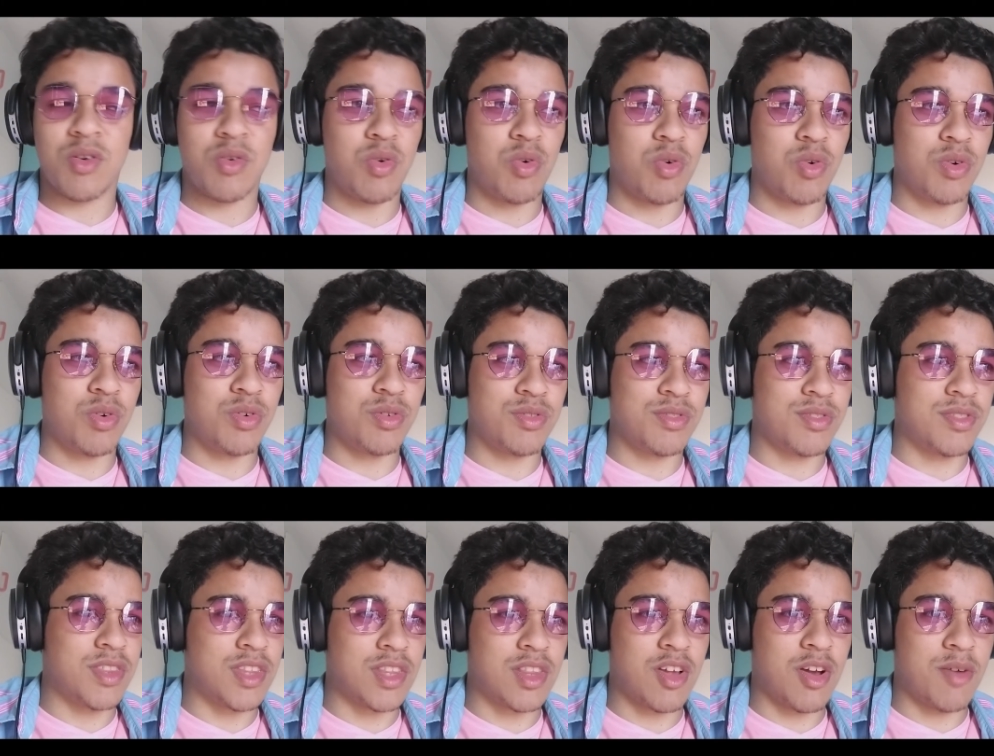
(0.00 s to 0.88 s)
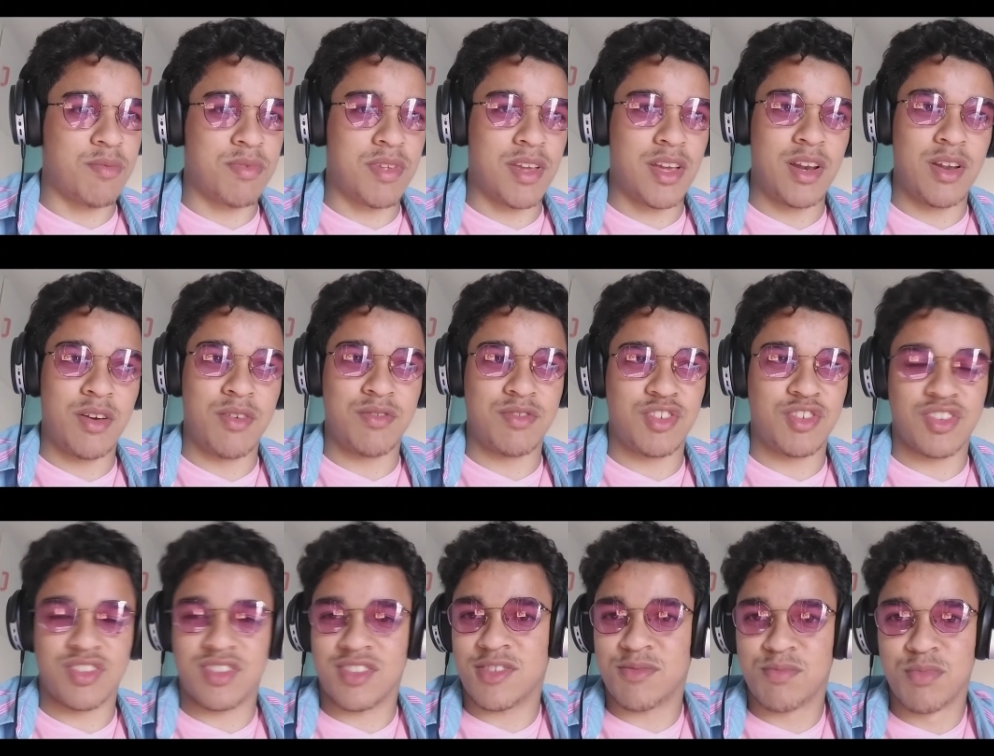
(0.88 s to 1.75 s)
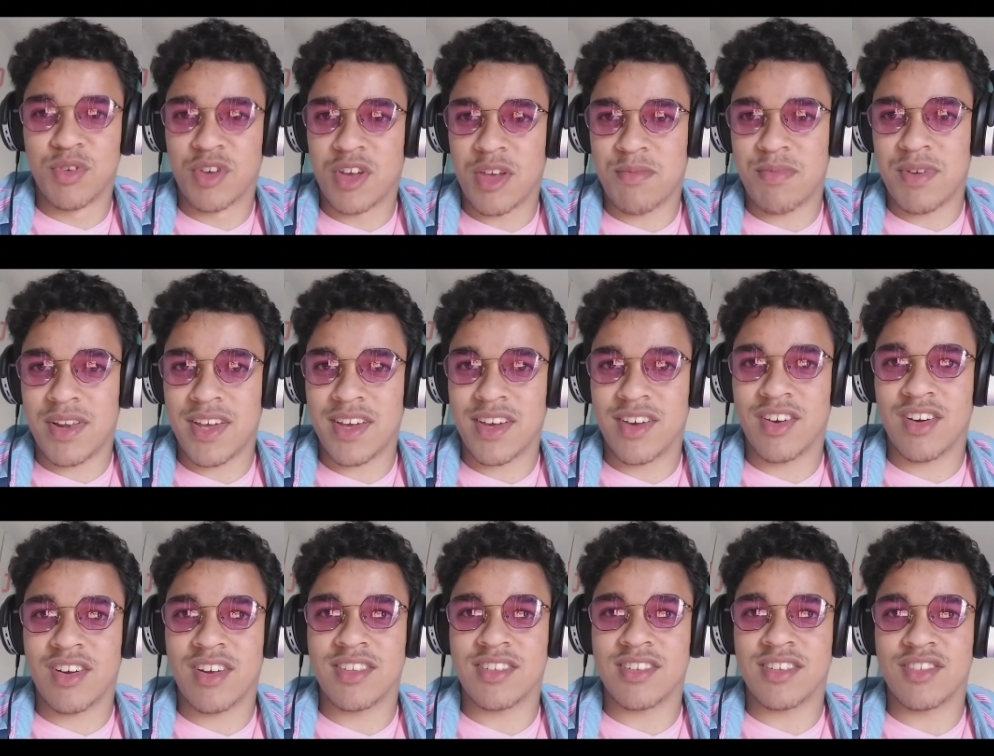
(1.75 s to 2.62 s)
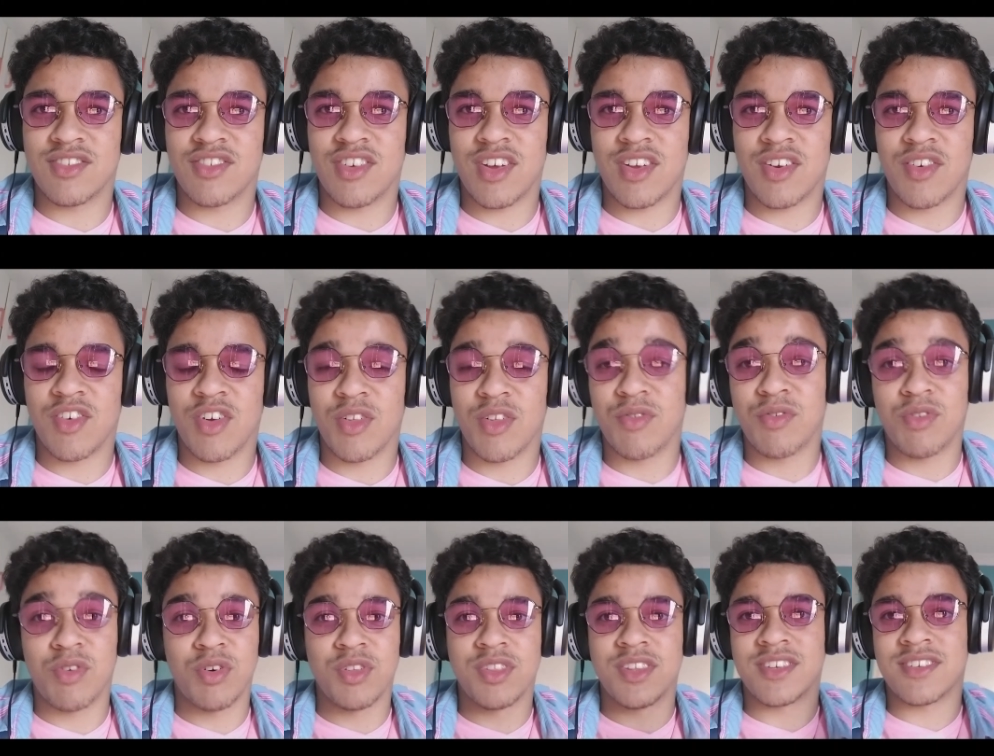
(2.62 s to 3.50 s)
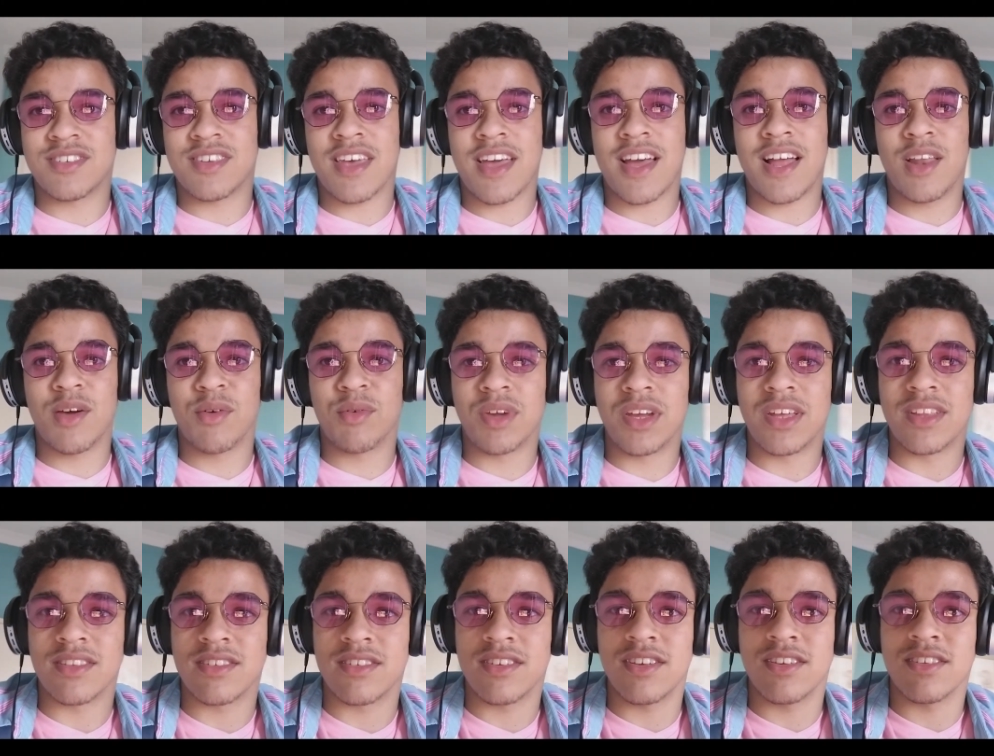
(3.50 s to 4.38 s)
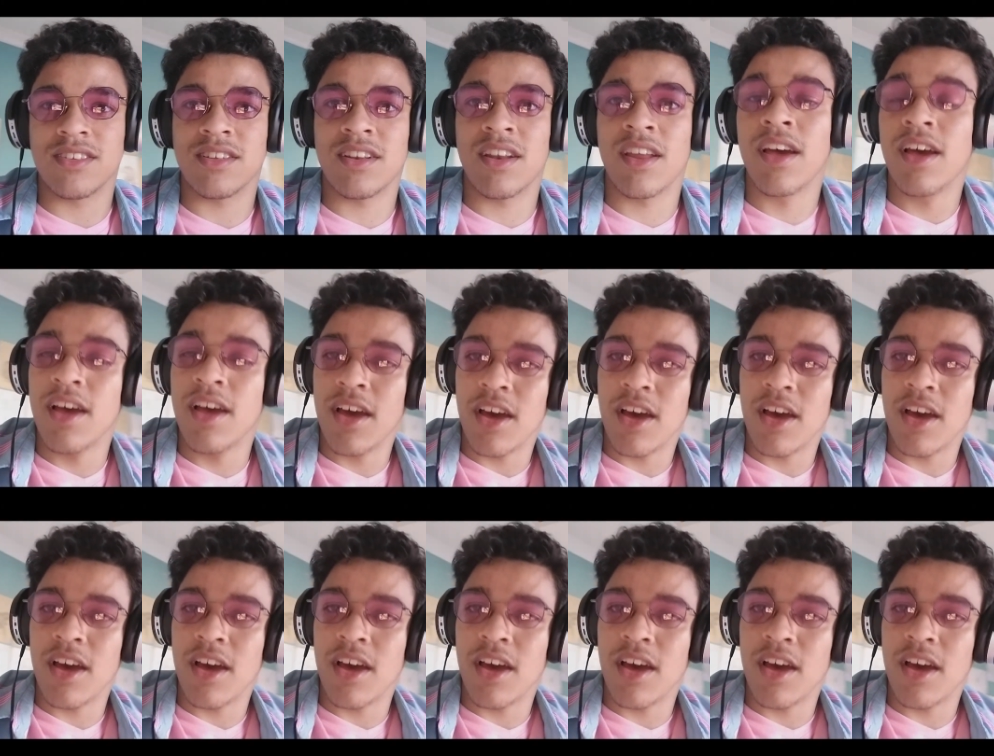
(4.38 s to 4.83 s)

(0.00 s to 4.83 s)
or the top 10 of just spooky playing cards in general for this Halloween season.